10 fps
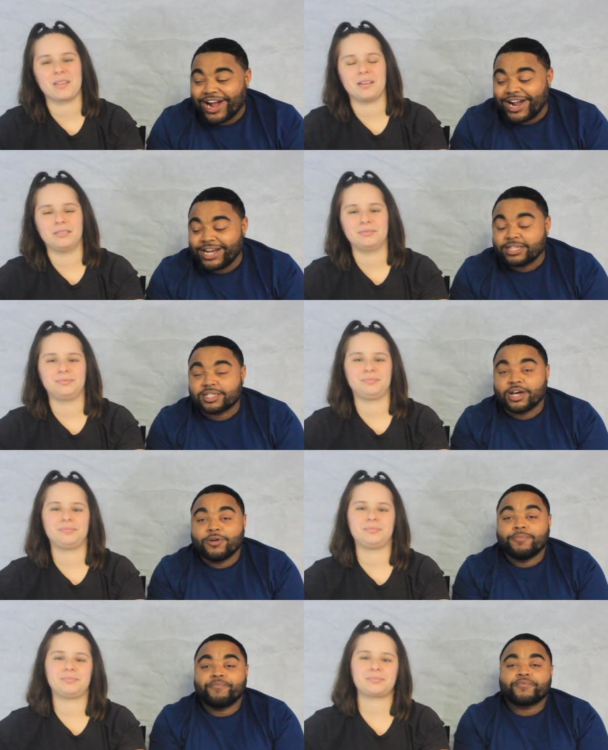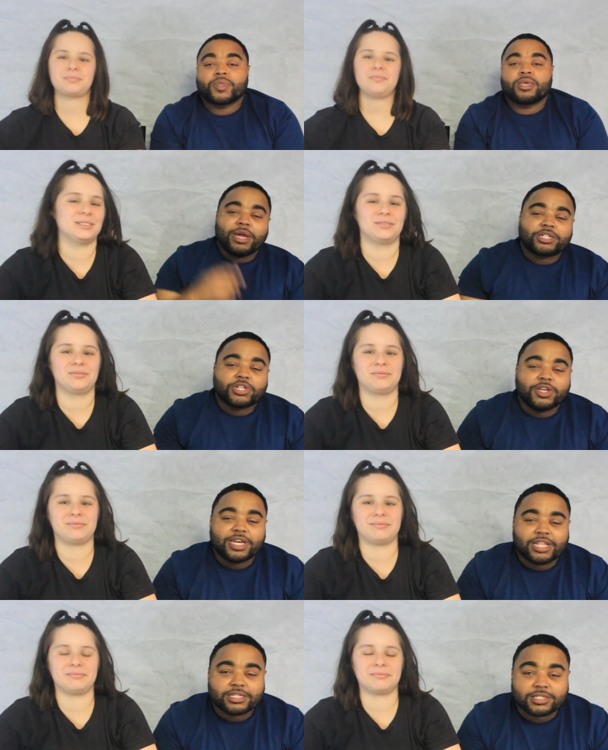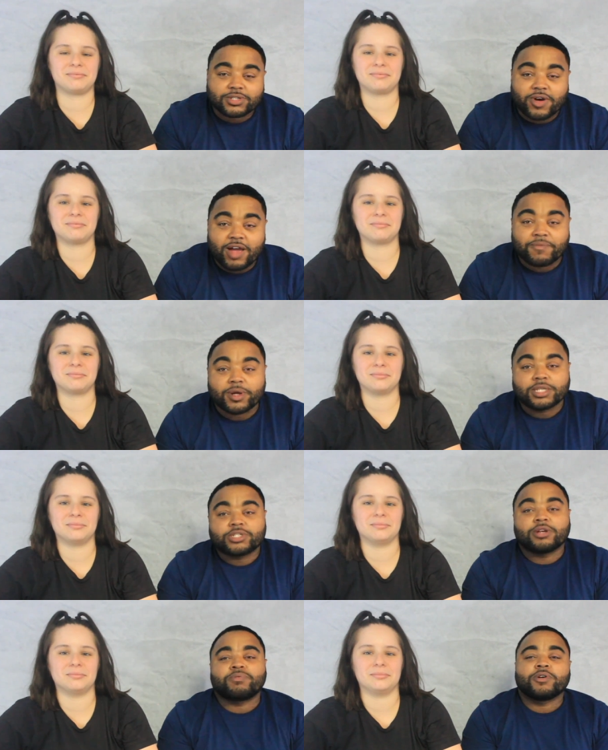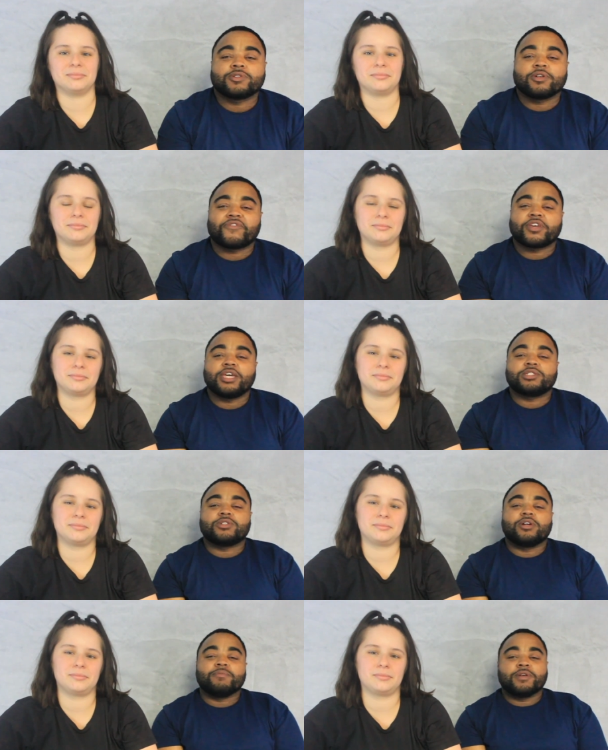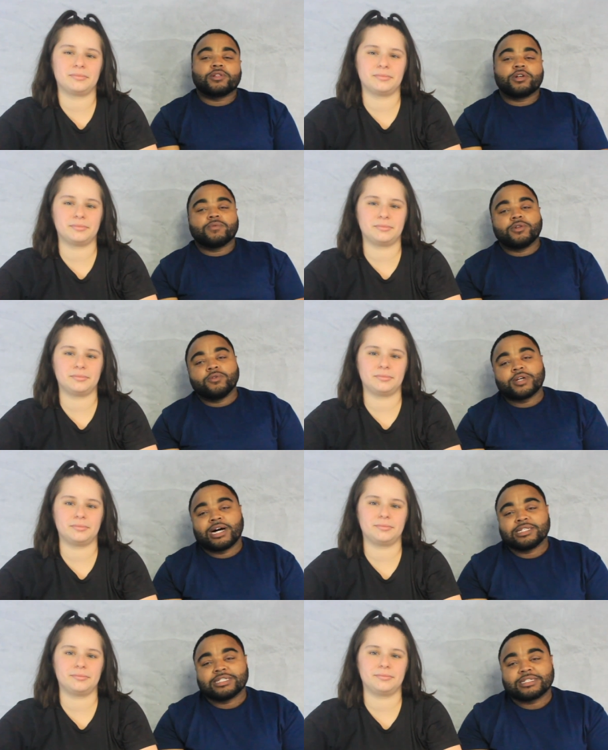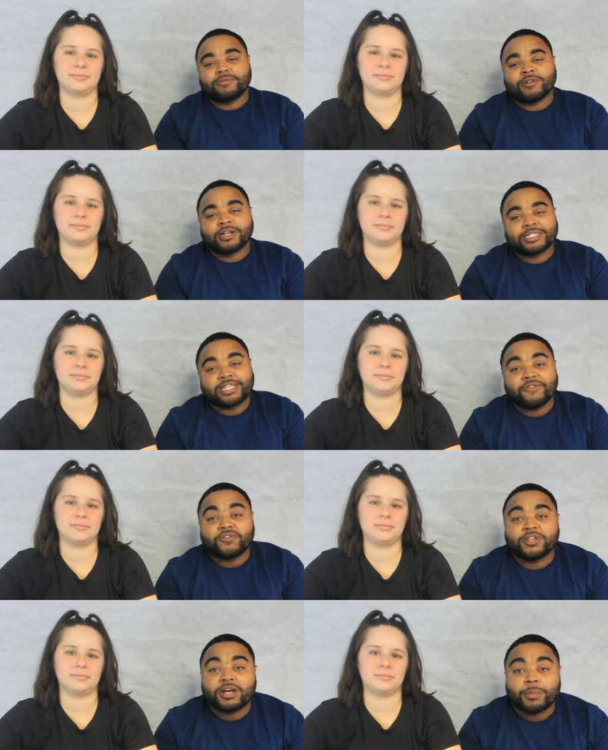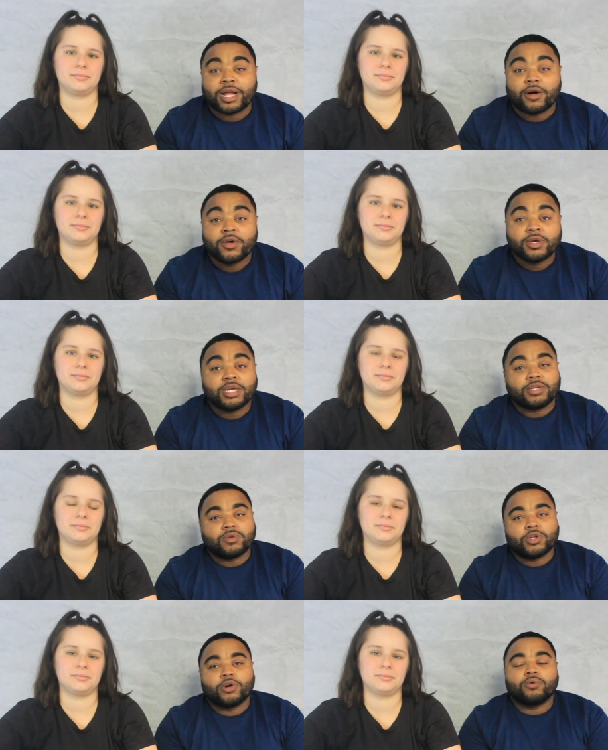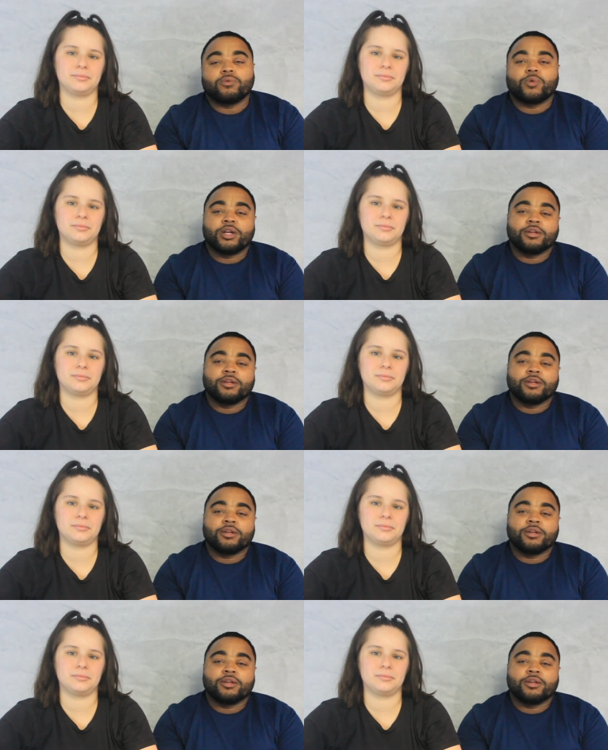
Speaker 1: Alright, so Make sure you hit that subscribe button to turn post notifications on to be alerted when new content's coming out. It's definitely coming out and you don't want